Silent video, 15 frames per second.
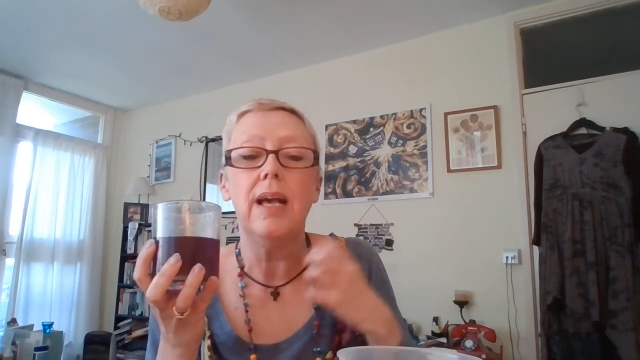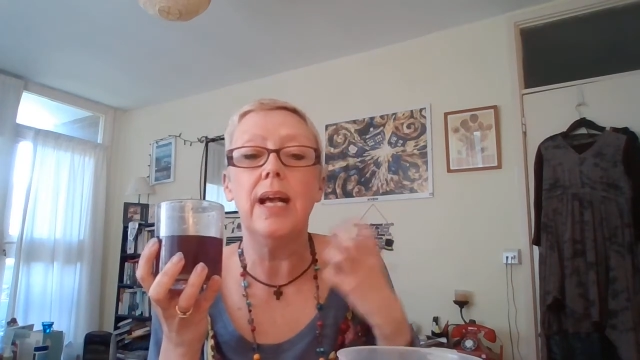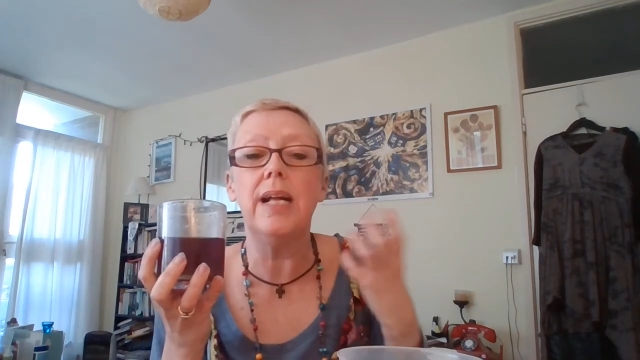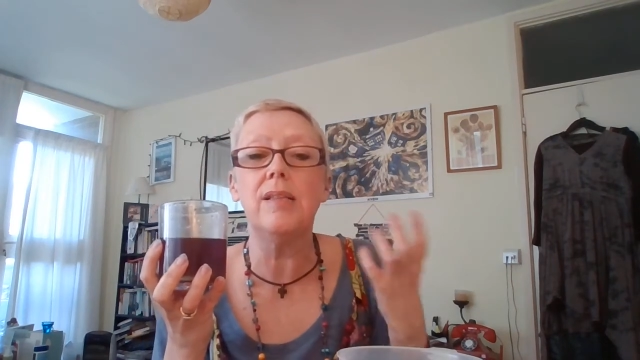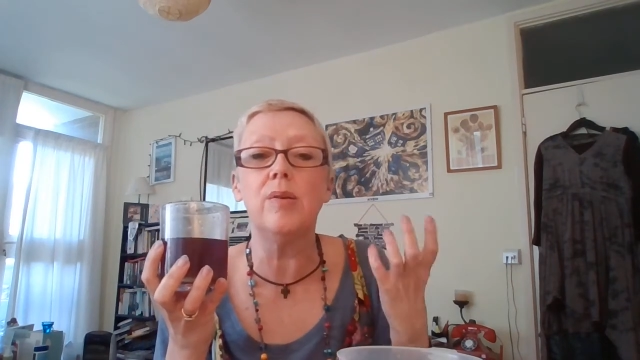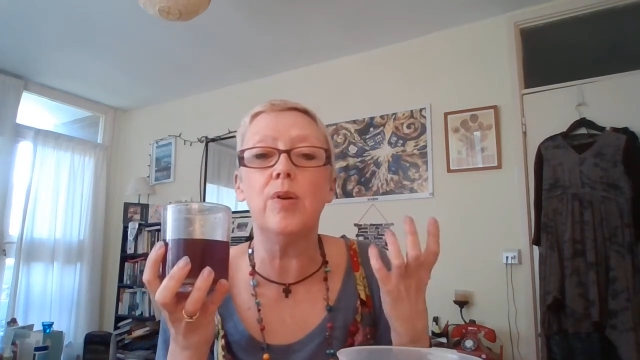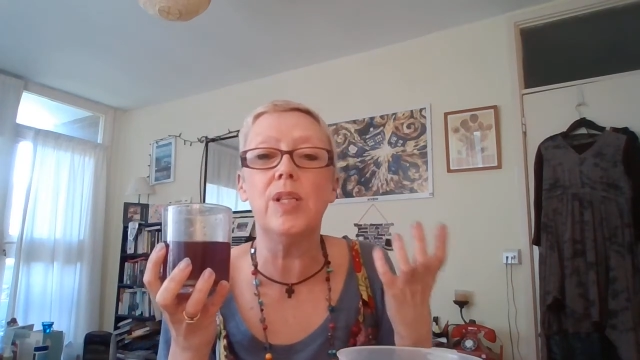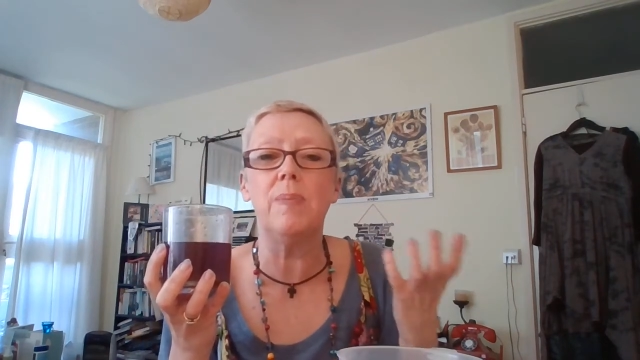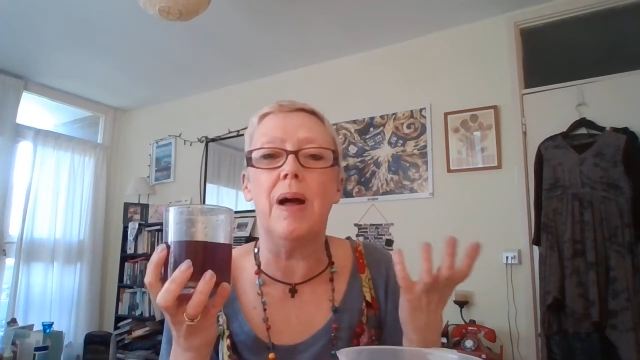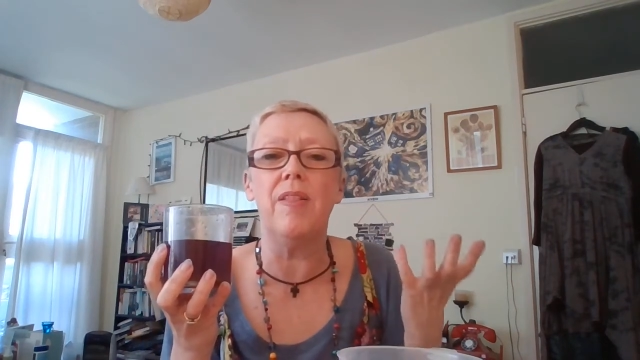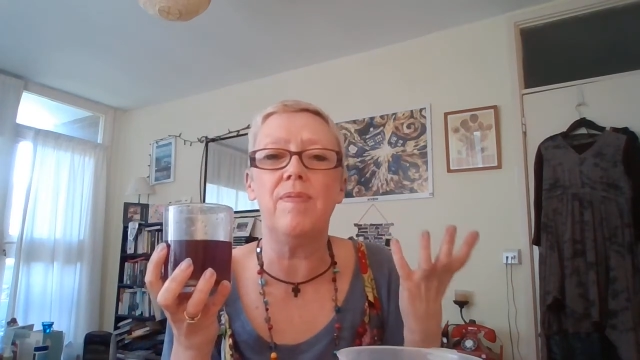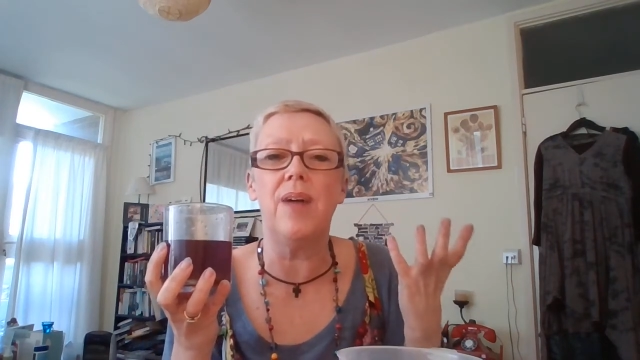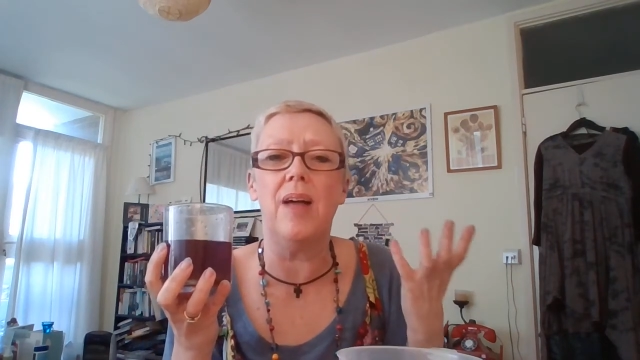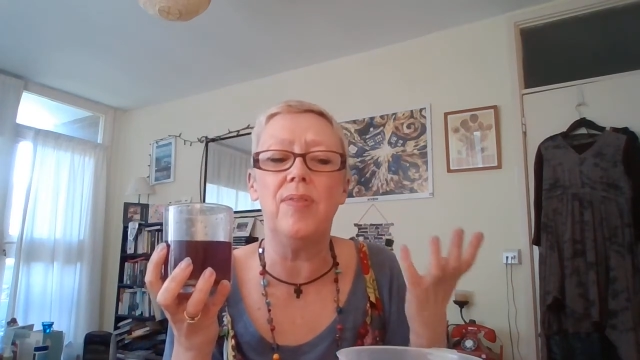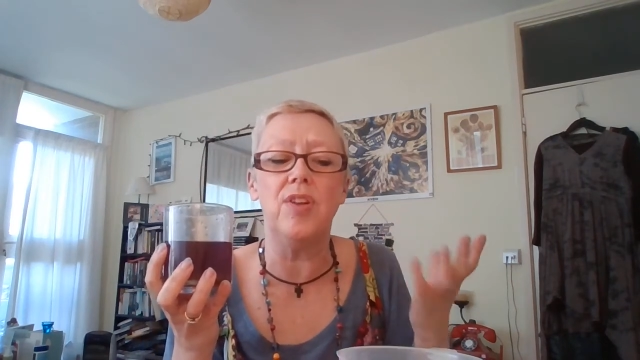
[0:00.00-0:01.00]
it talks about
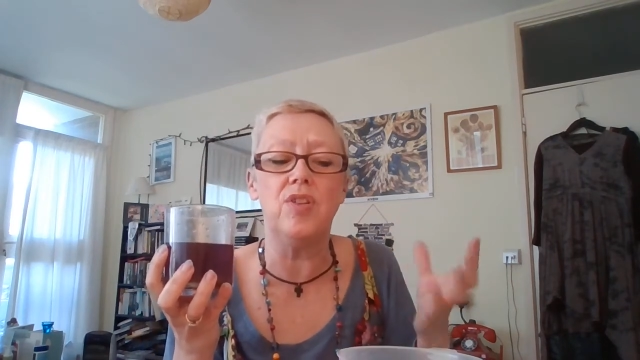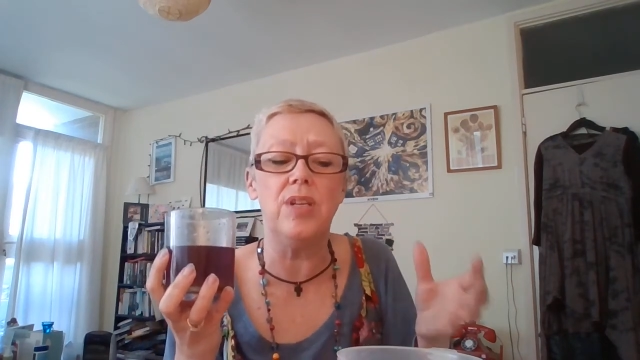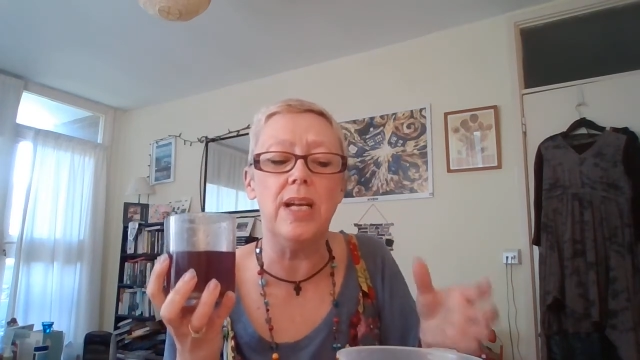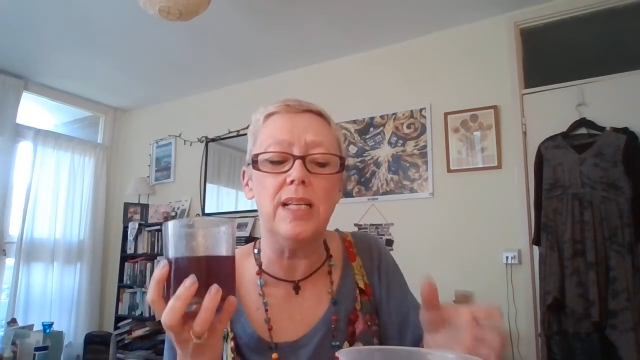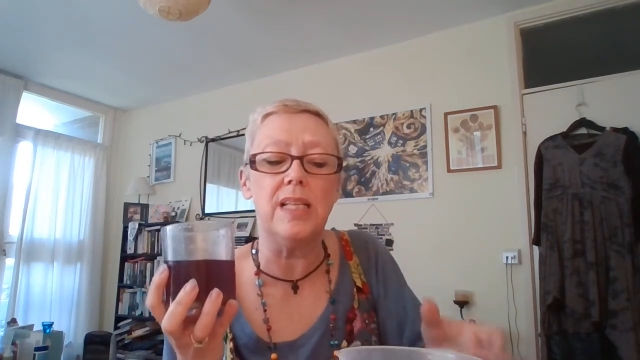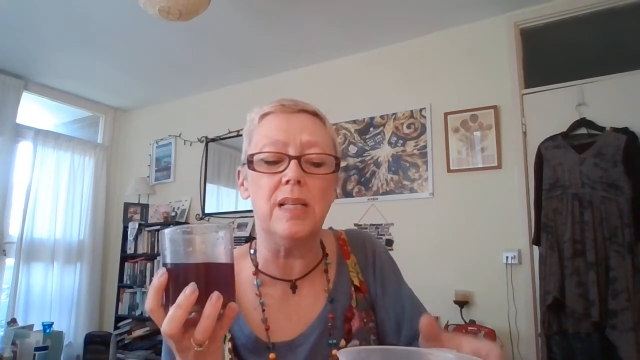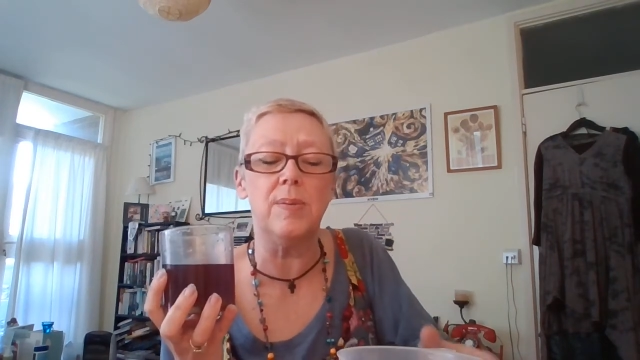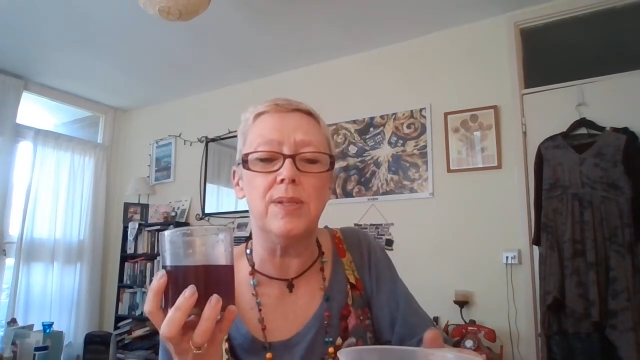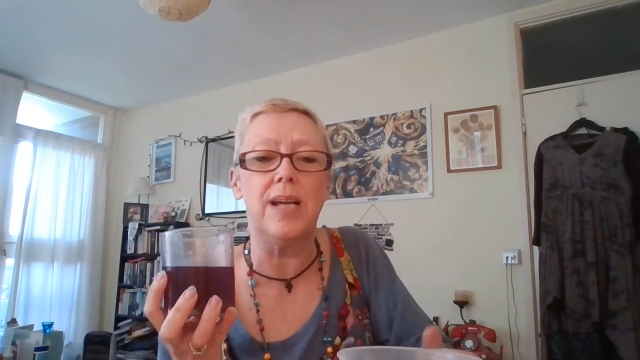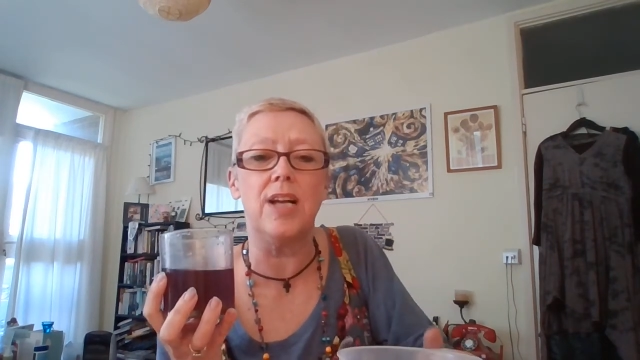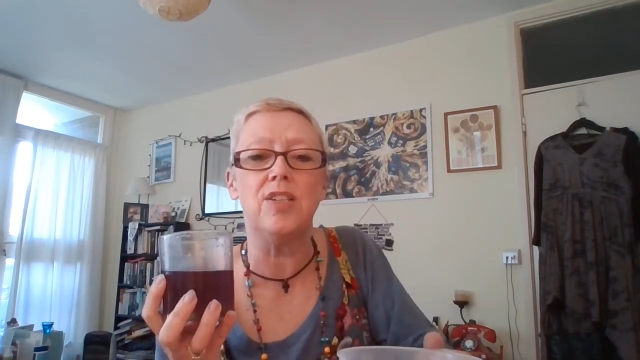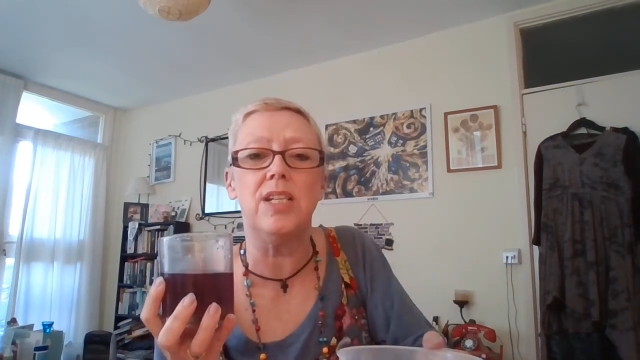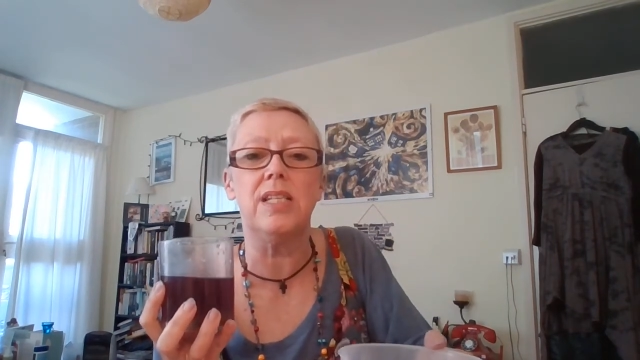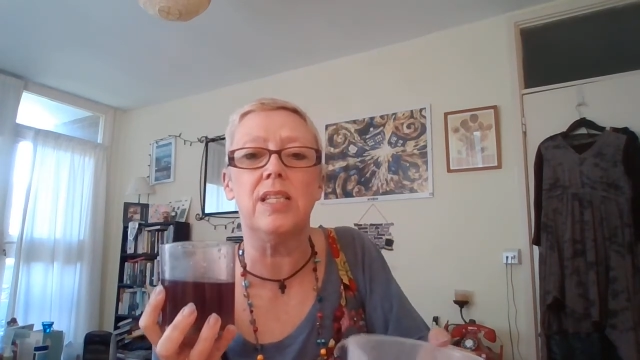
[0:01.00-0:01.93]
the fact that Jesus was actually